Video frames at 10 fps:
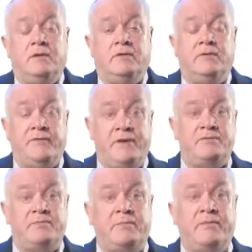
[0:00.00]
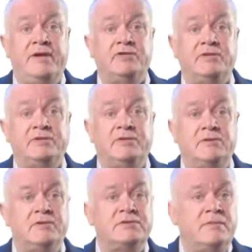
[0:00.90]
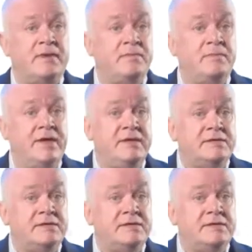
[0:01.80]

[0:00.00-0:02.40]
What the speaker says: The various preparations can also be combined